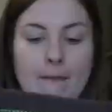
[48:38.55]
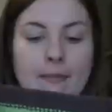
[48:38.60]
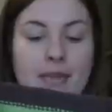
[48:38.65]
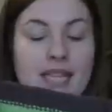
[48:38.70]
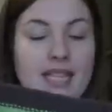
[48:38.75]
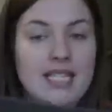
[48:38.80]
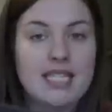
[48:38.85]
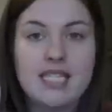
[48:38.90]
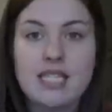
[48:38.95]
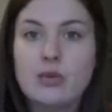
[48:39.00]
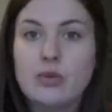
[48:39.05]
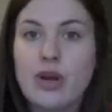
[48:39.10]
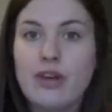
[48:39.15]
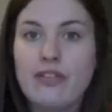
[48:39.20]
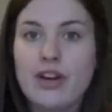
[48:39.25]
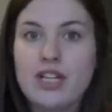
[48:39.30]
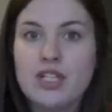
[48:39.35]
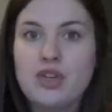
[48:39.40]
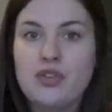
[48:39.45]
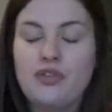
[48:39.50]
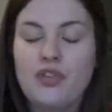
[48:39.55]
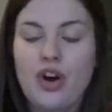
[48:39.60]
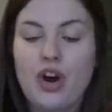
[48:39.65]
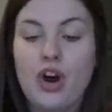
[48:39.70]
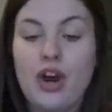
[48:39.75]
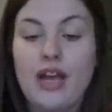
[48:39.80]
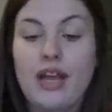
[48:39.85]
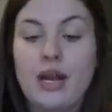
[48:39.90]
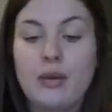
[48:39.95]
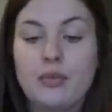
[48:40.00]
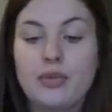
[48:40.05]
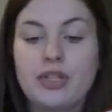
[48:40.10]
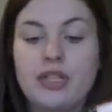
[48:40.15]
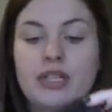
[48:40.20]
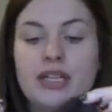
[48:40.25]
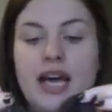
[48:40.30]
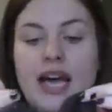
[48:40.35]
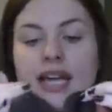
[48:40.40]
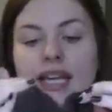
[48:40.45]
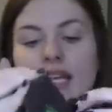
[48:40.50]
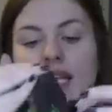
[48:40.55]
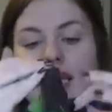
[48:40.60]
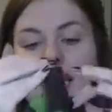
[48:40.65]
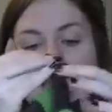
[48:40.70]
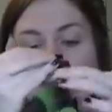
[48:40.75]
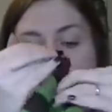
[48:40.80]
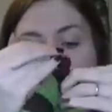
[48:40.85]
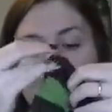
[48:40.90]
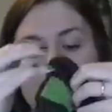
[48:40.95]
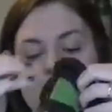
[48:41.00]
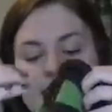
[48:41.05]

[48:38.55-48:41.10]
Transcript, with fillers: But this is what I've got so far and I'm really liking it. I